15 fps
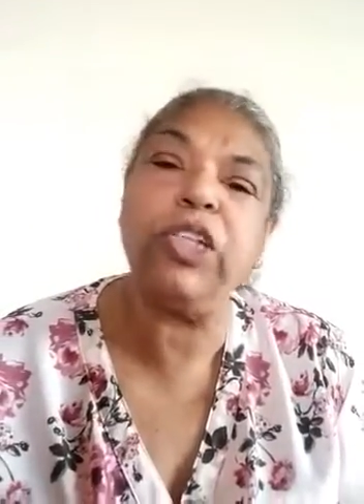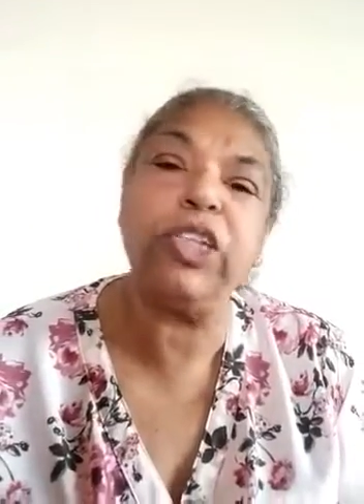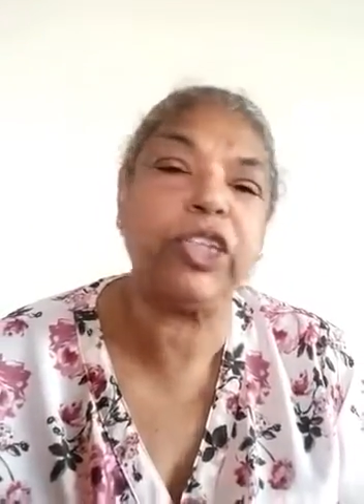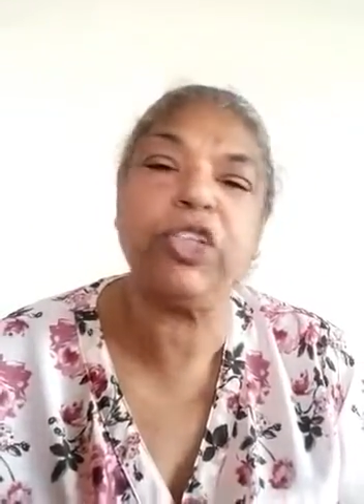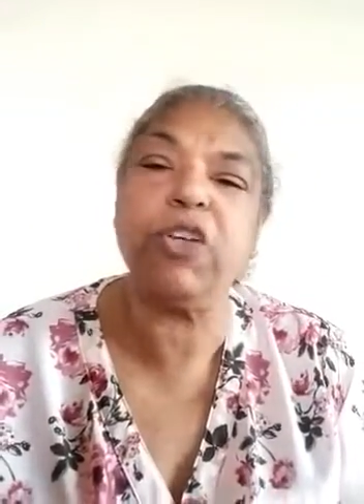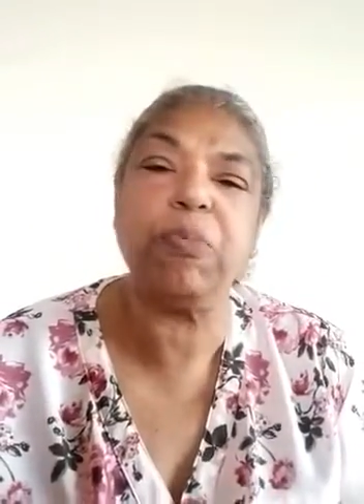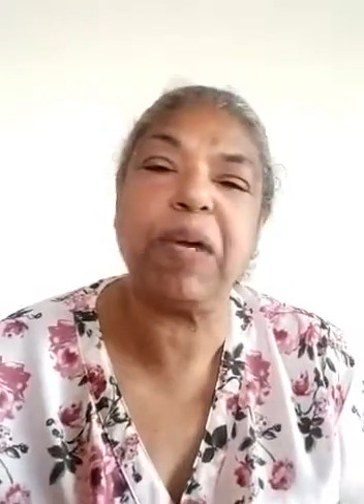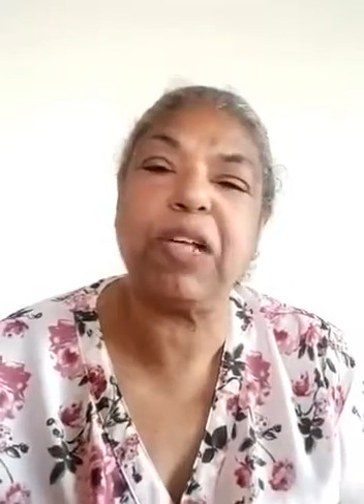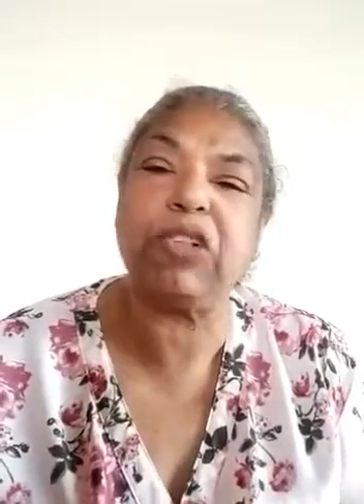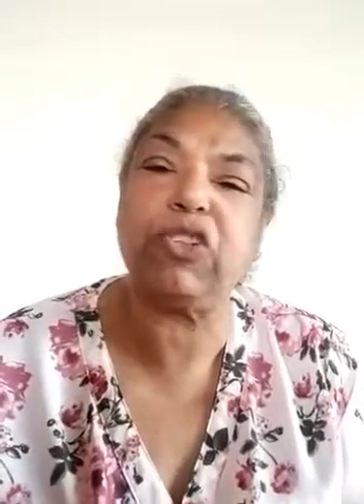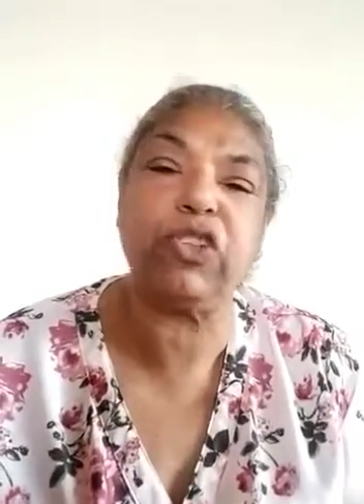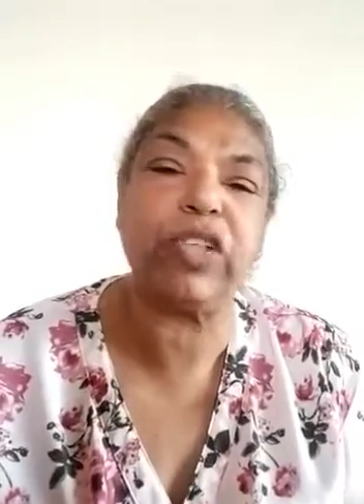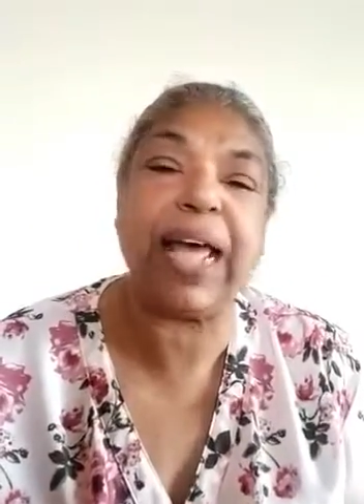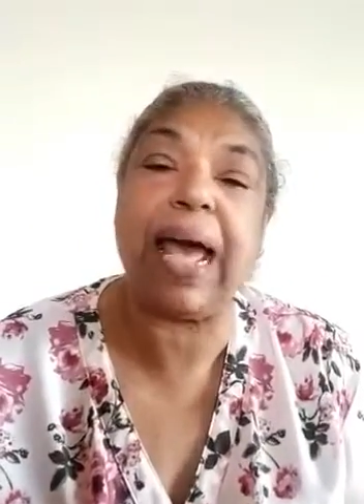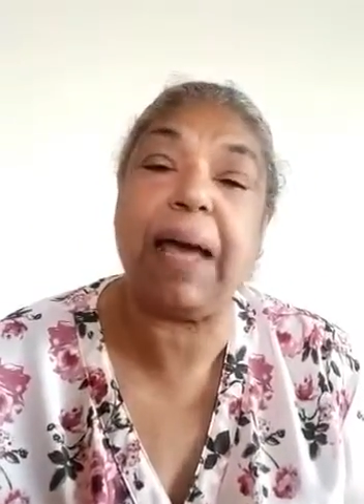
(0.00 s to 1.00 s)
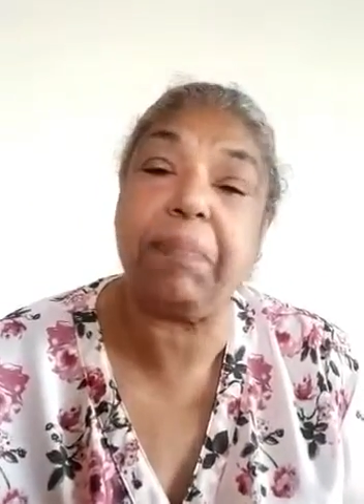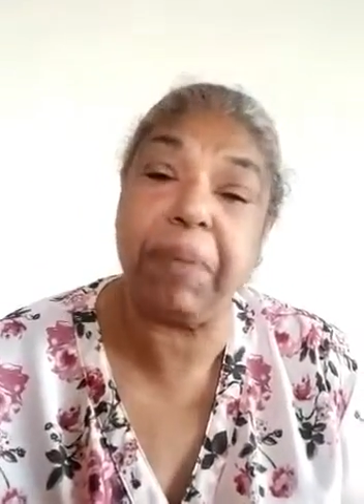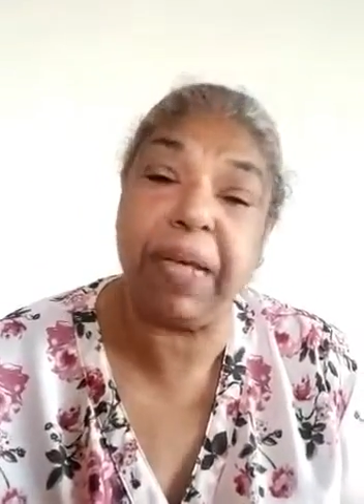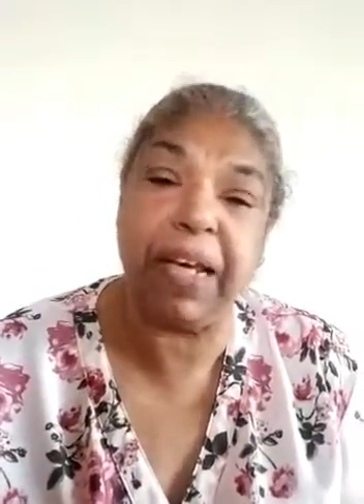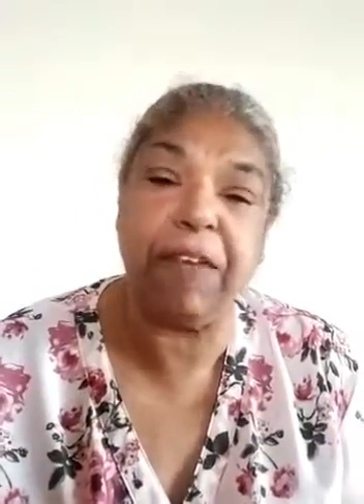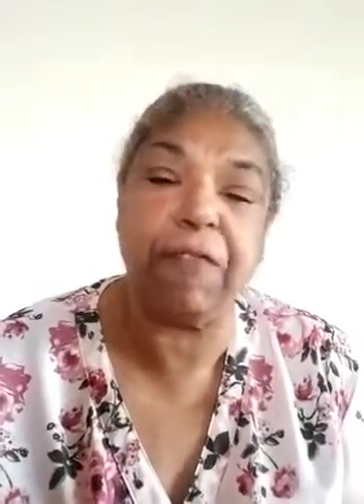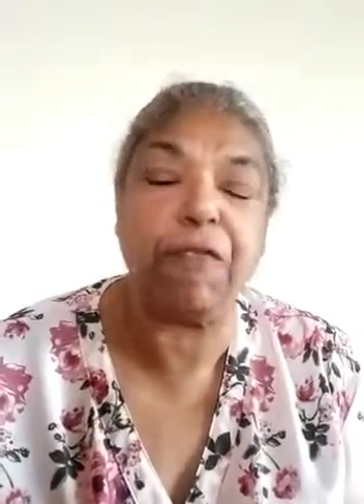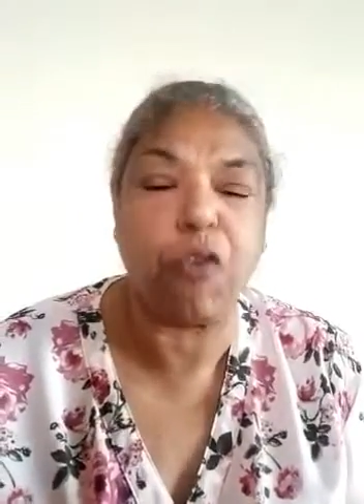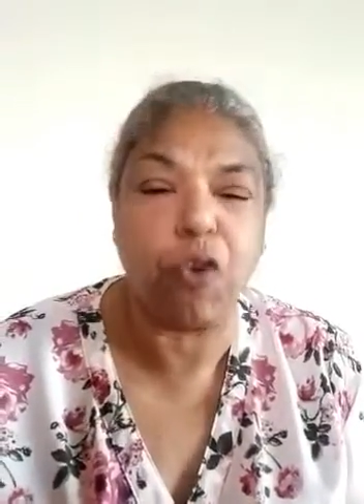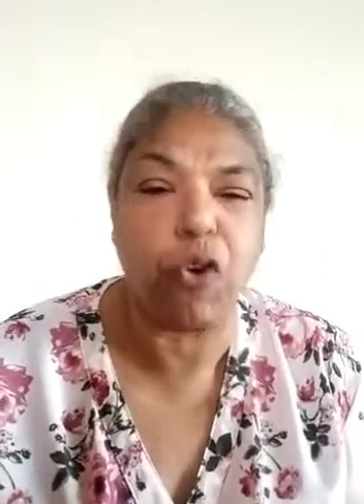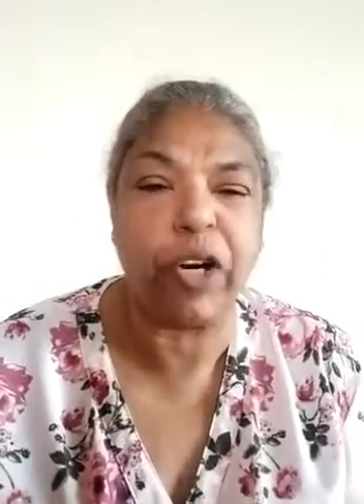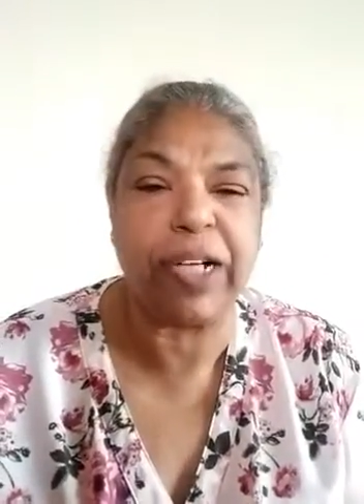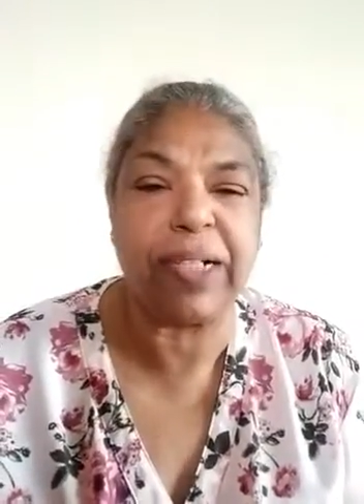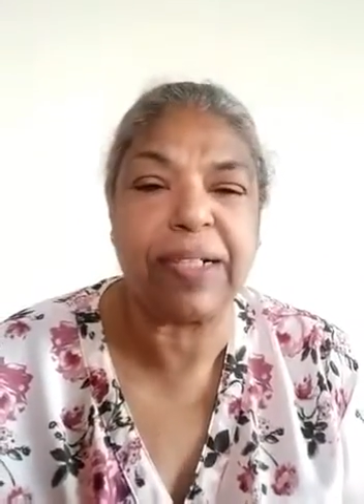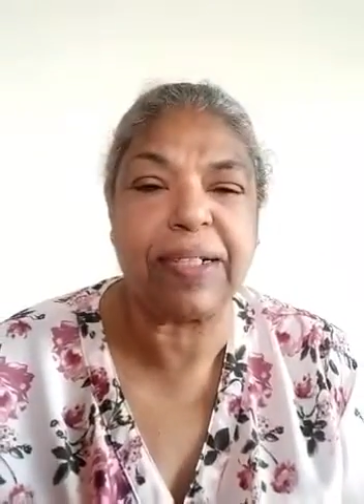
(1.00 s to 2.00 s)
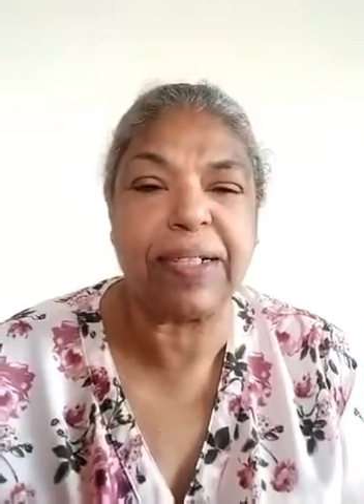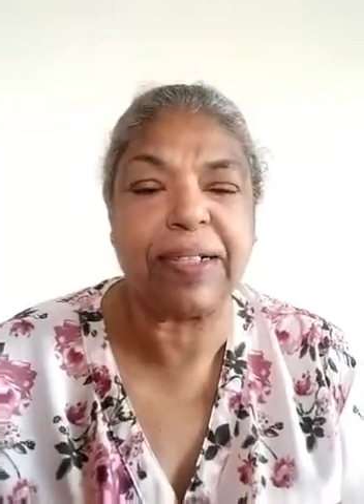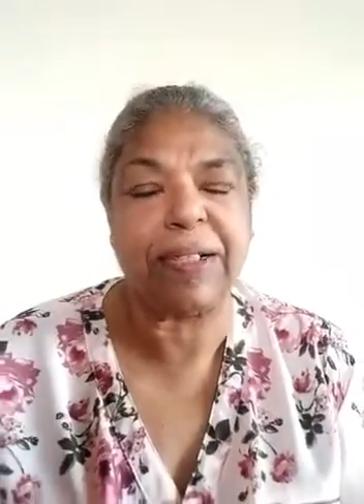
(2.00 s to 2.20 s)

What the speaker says: so much the happier for it.